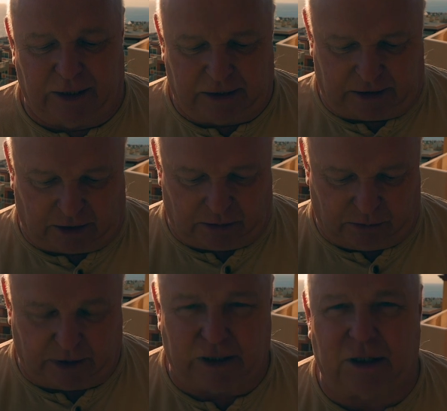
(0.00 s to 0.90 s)

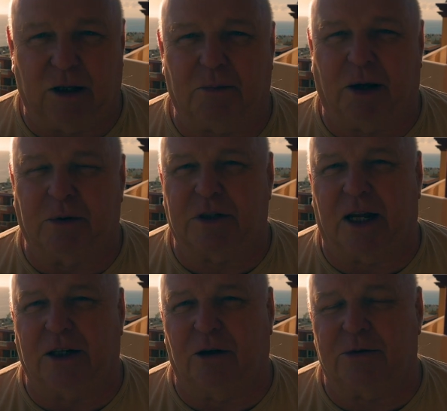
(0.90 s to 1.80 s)
So it might be
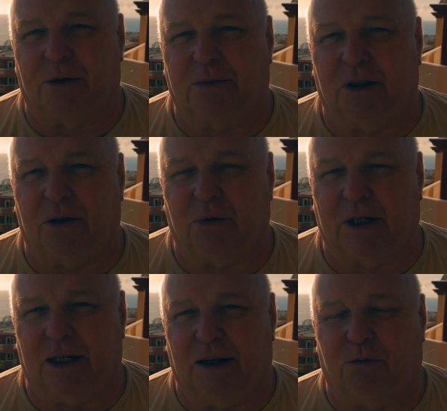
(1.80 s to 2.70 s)
end up something that we
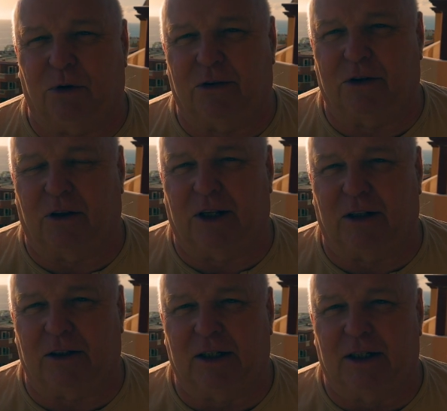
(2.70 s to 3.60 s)
can live with,
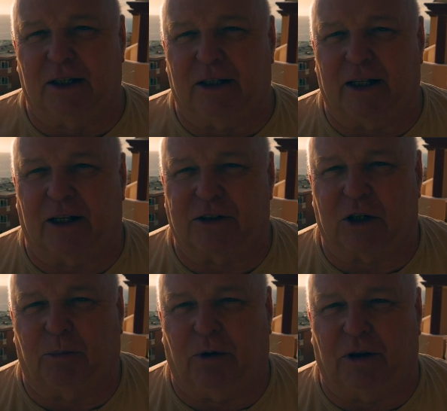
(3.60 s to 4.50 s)
so that'll
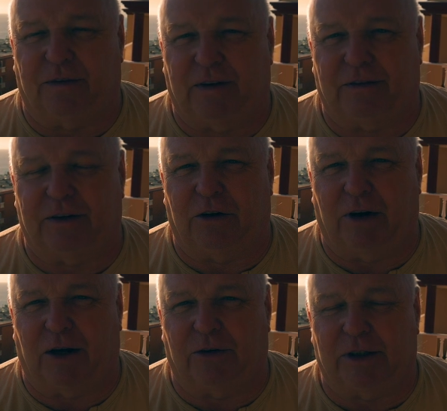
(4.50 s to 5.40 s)
stop all the faffing
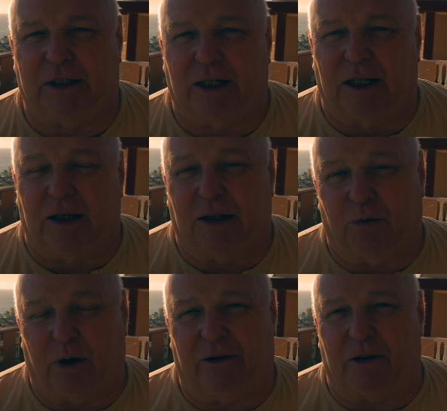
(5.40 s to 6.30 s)
around.
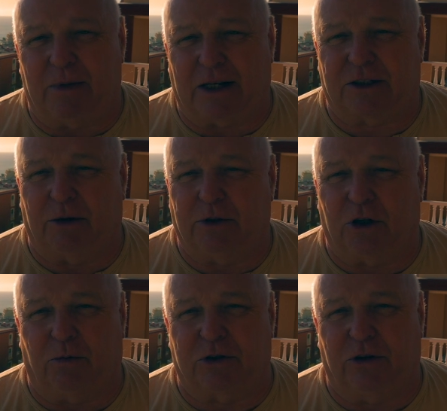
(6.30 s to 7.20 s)
Wearing the mask though
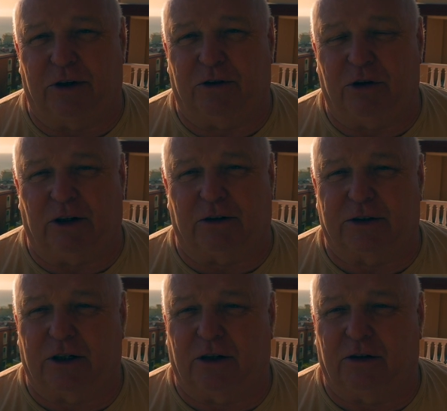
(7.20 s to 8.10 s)
is always good if you're ill,
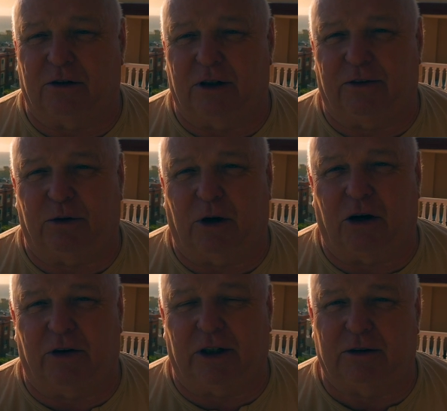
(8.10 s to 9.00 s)
so if you
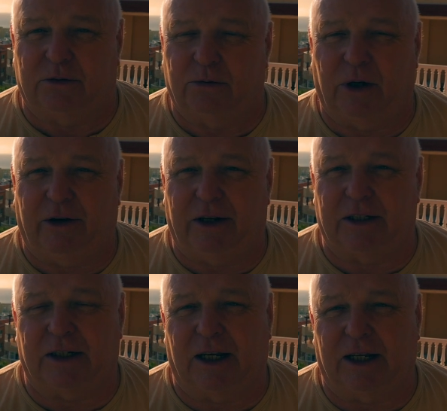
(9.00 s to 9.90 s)
are ill, wear it
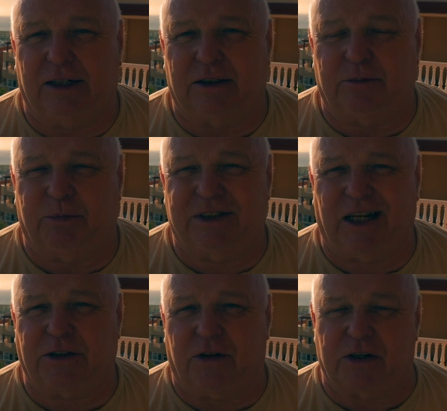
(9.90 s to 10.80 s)
and
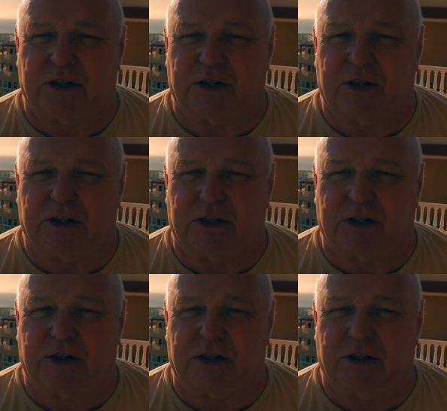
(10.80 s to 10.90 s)
protect others.